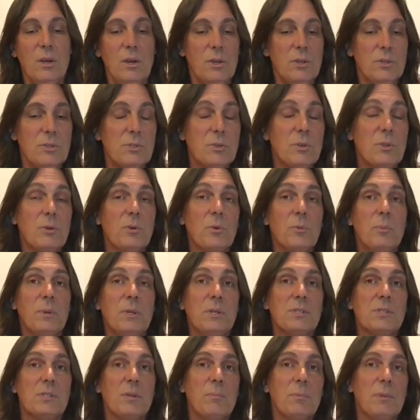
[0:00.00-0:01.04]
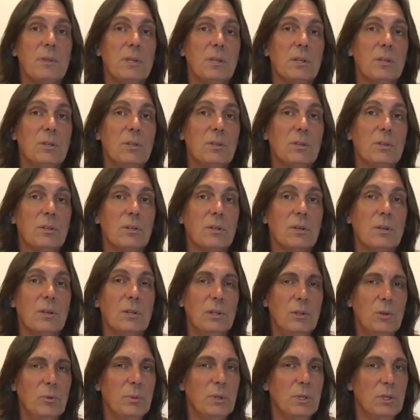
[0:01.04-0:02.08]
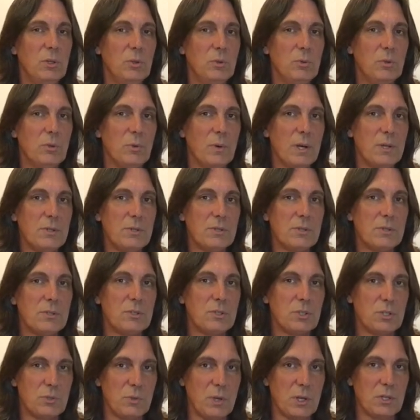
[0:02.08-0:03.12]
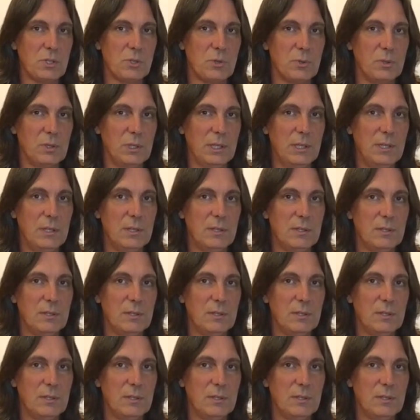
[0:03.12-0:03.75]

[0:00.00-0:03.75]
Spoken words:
So there will be something a little bit new to us structurally.